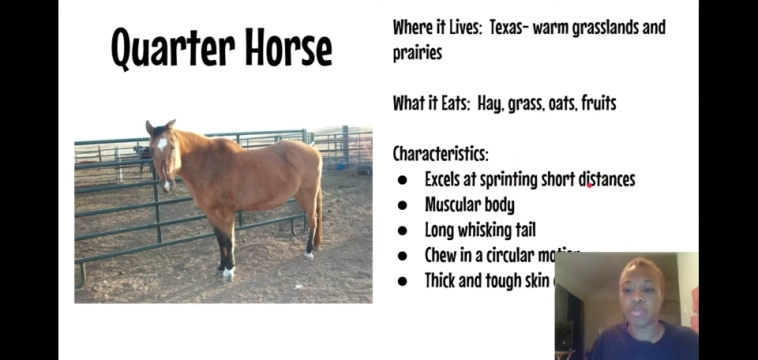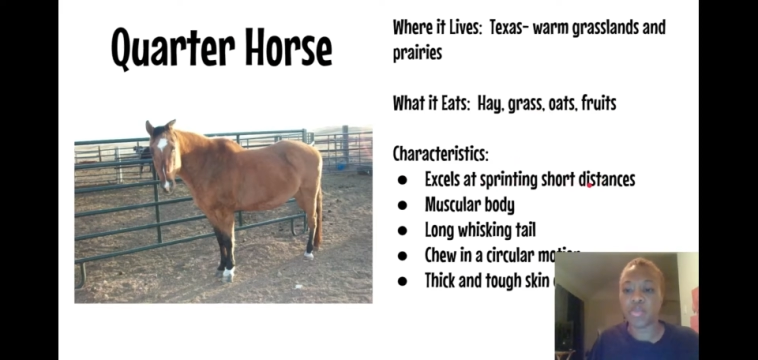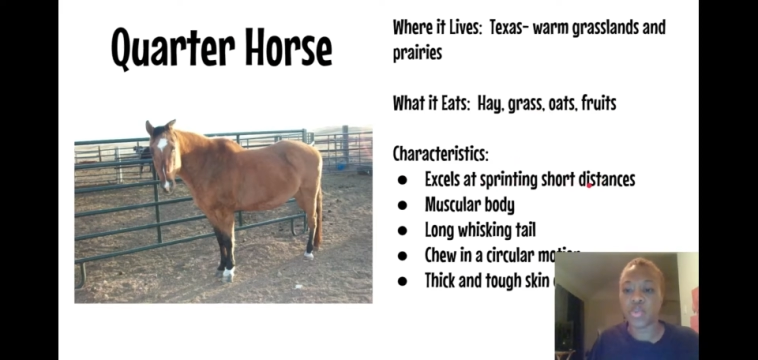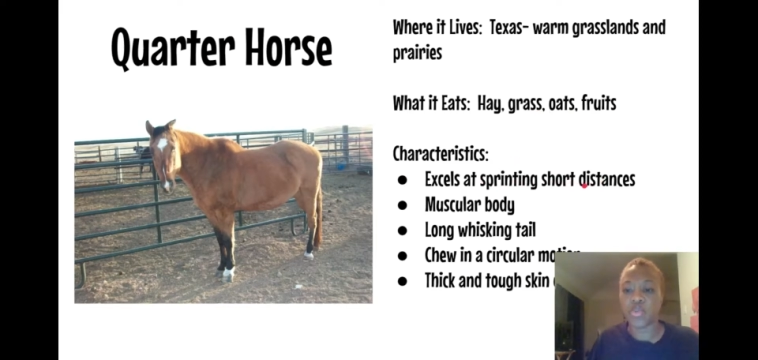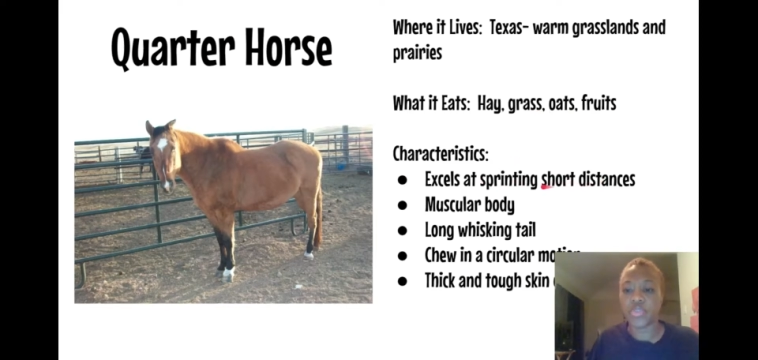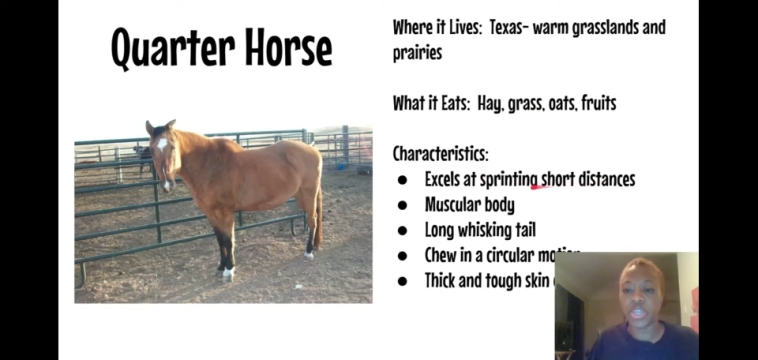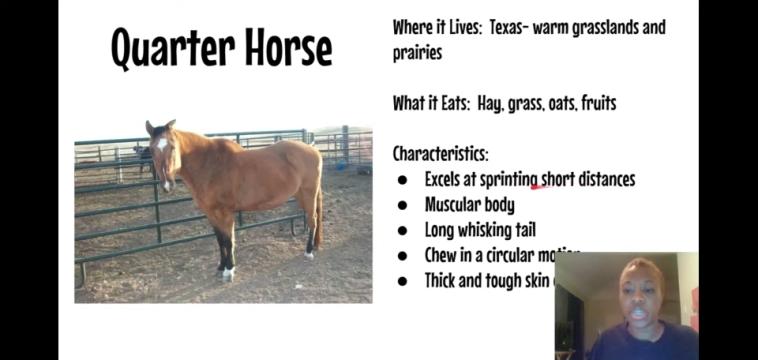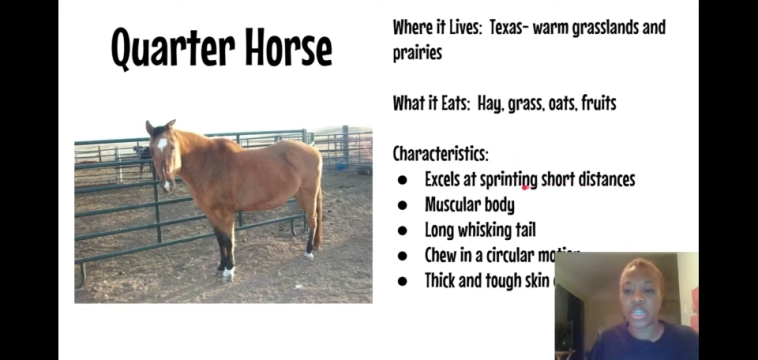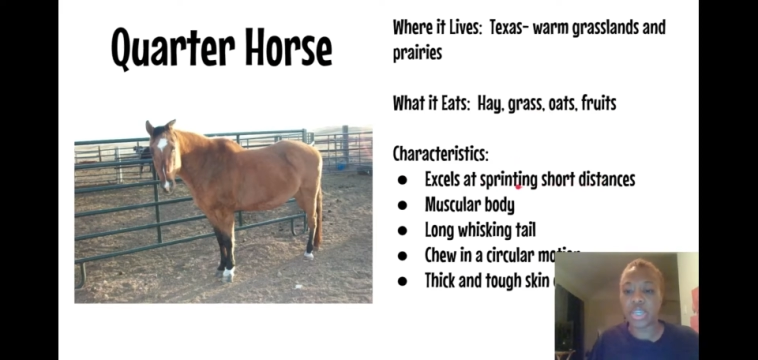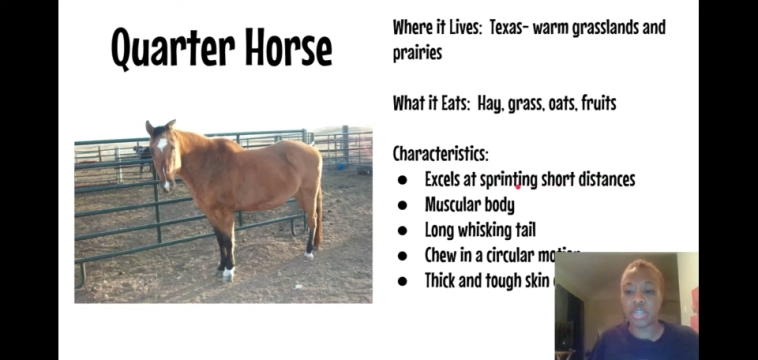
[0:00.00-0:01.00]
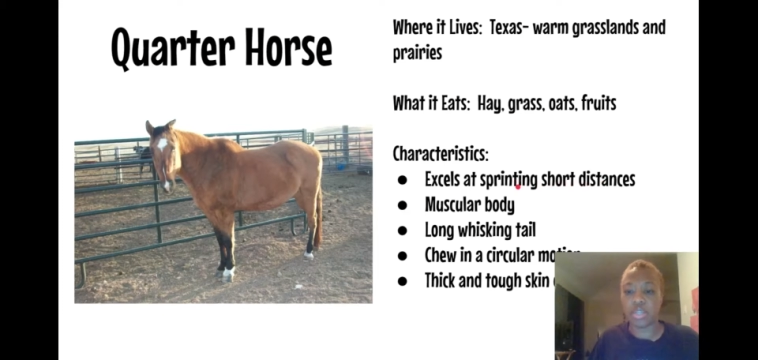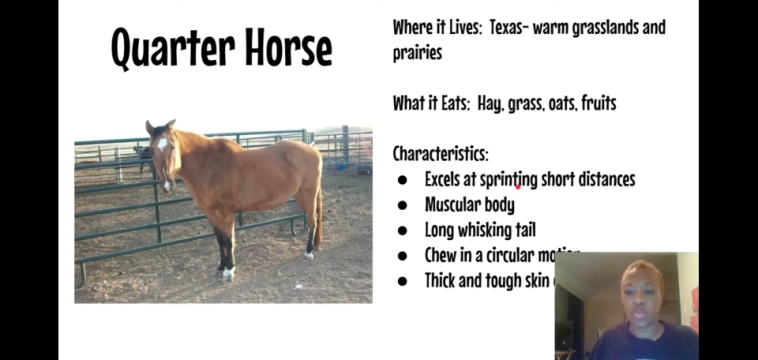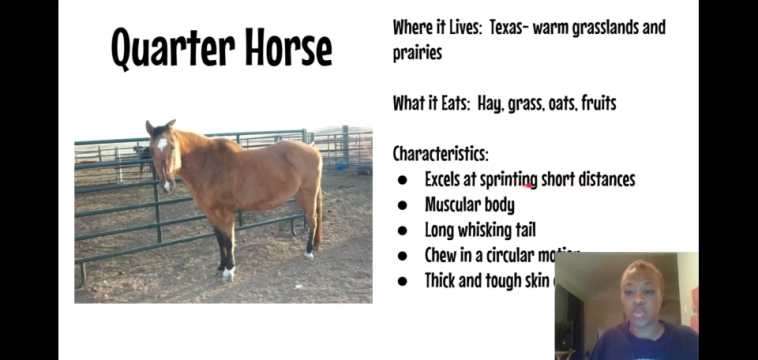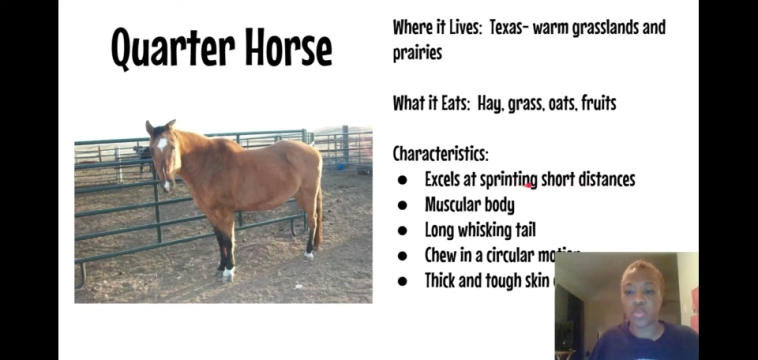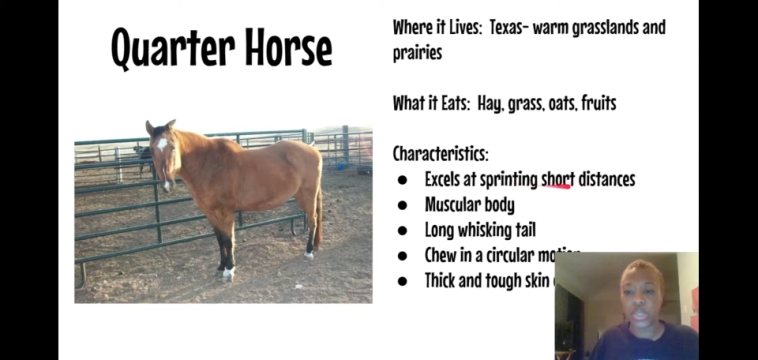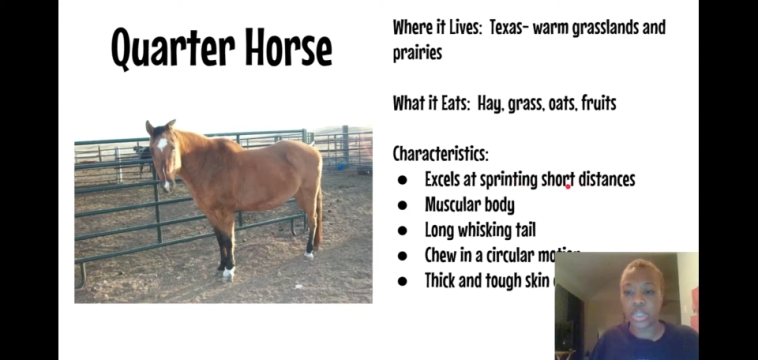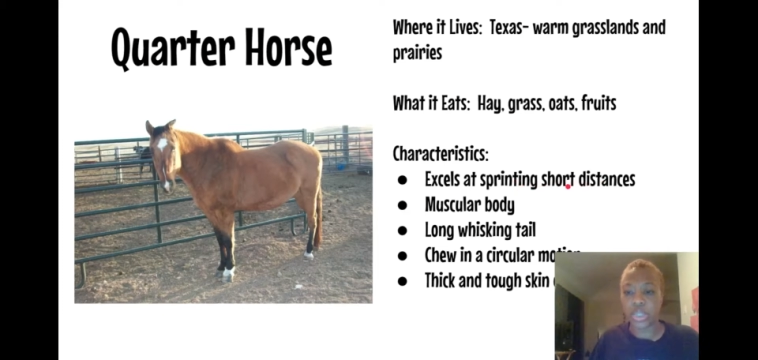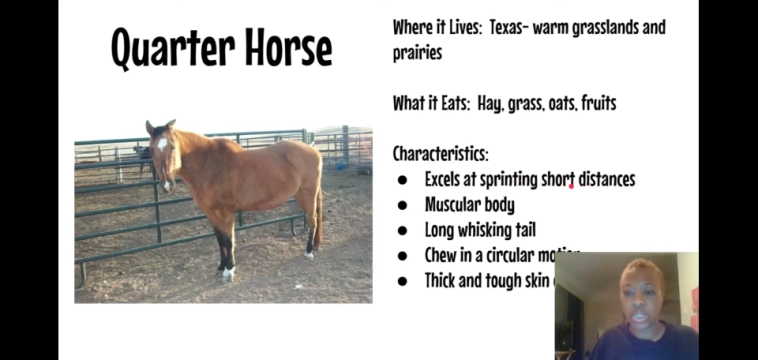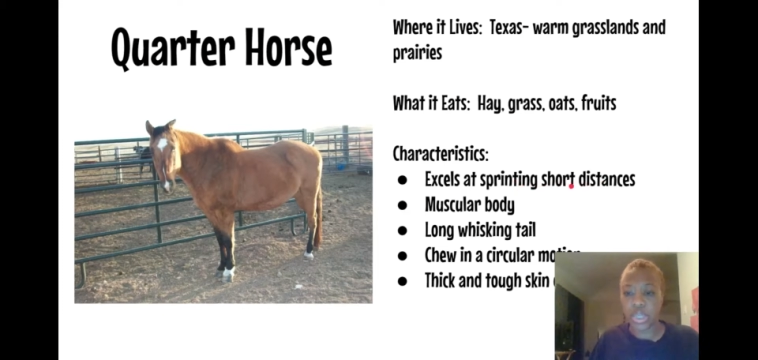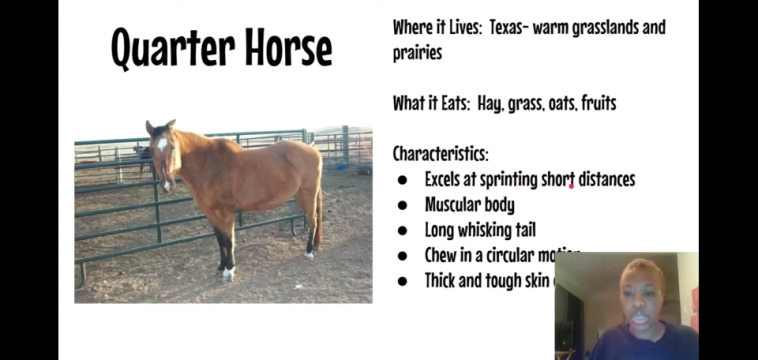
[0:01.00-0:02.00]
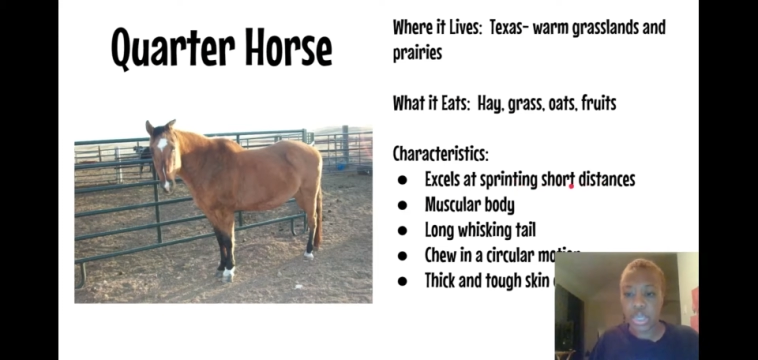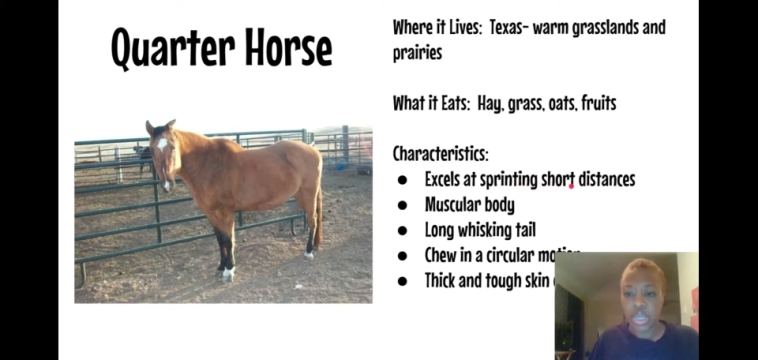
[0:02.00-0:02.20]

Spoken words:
move, it can move quickly